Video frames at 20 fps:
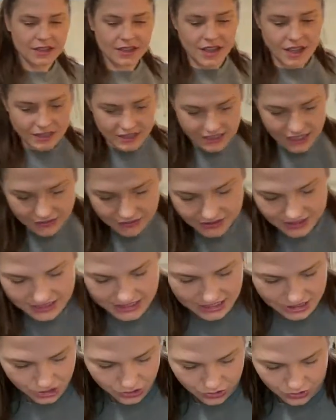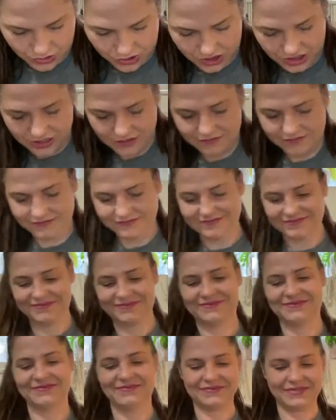I'll definitely take shoes.
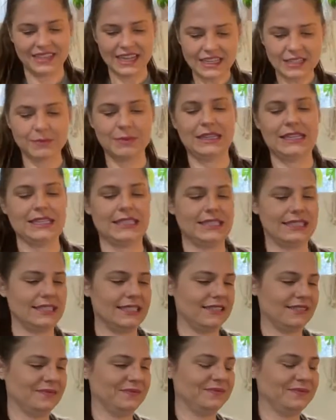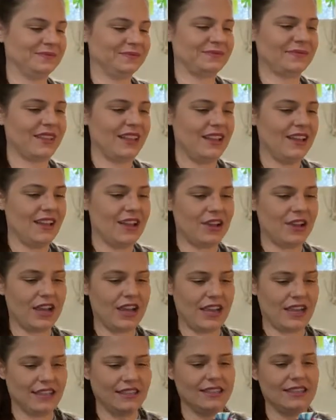Yes, please.
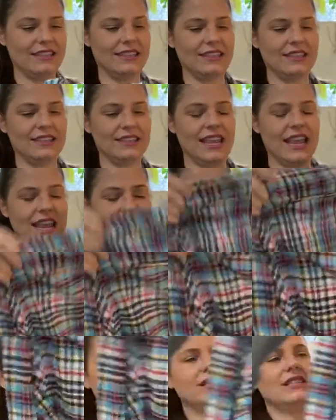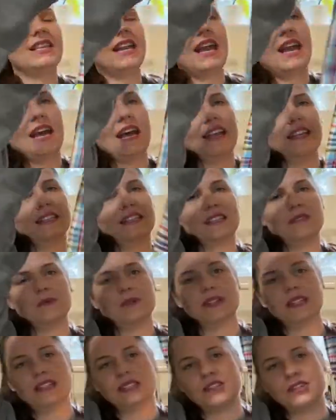Okay, this is a new in tags. This one
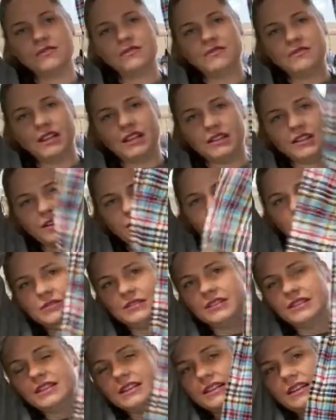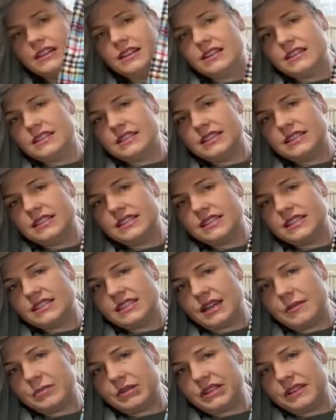is Goodfellow. This is,
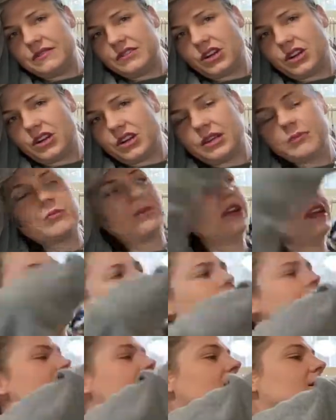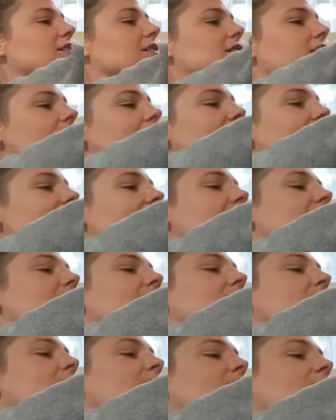I believe, Target brand. This looks like a
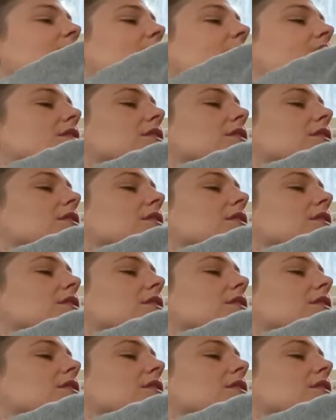kid's shirt.